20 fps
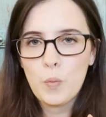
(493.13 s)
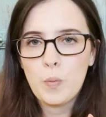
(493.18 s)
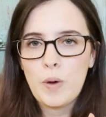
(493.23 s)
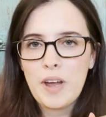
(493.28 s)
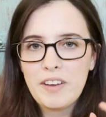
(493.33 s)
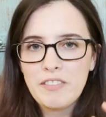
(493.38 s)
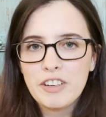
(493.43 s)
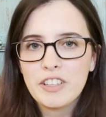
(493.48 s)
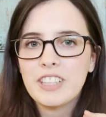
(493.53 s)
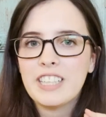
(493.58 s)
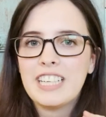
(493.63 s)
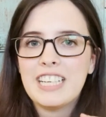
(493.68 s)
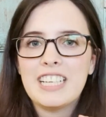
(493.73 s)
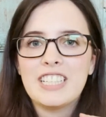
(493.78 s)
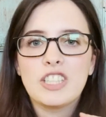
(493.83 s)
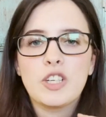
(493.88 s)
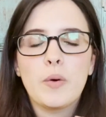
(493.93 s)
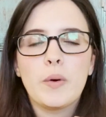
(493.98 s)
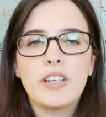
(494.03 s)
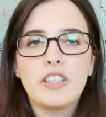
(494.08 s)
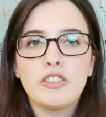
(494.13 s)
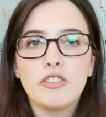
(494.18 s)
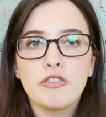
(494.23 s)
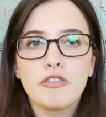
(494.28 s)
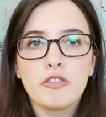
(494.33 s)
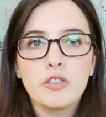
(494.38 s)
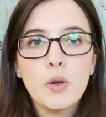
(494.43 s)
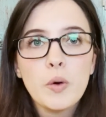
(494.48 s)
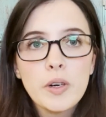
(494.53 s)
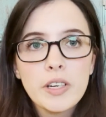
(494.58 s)
Waverly is going to
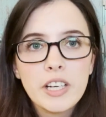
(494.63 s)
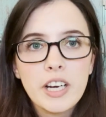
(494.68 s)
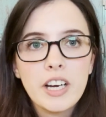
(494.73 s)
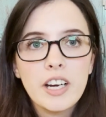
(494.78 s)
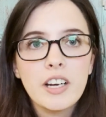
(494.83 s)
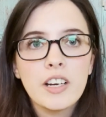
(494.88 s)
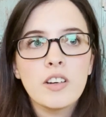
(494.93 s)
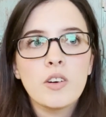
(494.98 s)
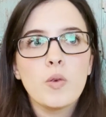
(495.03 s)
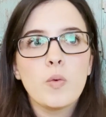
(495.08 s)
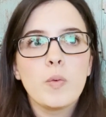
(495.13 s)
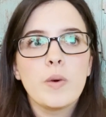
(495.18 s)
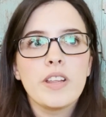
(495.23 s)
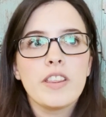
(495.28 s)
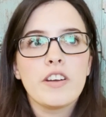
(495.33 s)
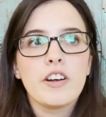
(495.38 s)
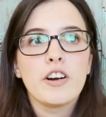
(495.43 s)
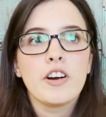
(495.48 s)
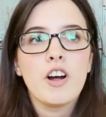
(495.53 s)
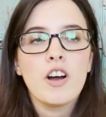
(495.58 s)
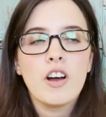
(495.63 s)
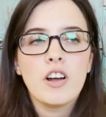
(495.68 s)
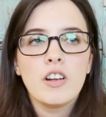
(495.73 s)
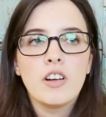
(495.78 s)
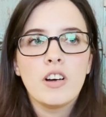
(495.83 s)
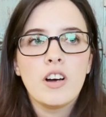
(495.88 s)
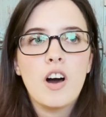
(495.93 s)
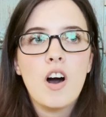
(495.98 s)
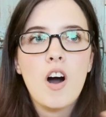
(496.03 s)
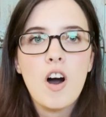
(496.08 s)
Florida with her
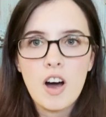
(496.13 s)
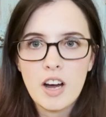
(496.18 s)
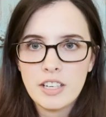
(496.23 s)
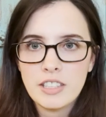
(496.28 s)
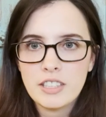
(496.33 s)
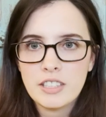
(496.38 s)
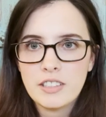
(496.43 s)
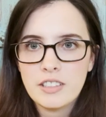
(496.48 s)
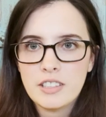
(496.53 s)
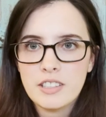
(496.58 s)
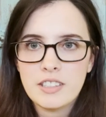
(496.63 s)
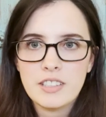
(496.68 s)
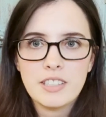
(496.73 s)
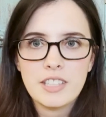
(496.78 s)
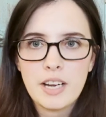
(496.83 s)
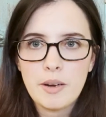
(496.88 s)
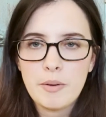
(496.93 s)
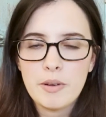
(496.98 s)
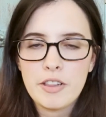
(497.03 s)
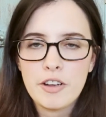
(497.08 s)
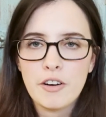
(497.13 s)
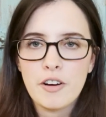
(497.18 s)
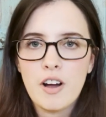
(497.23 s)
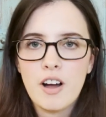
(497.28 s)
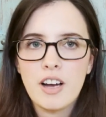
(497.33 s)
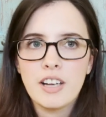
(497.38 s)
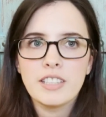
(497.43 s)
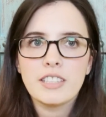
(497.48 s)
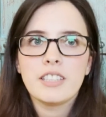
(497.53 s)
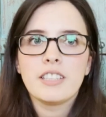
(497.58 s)
aunt to stay with her
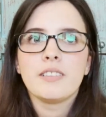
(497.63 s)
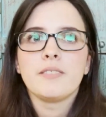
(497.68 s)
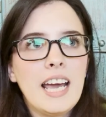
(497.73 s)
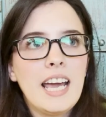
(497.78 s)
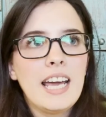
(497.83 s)
aunt.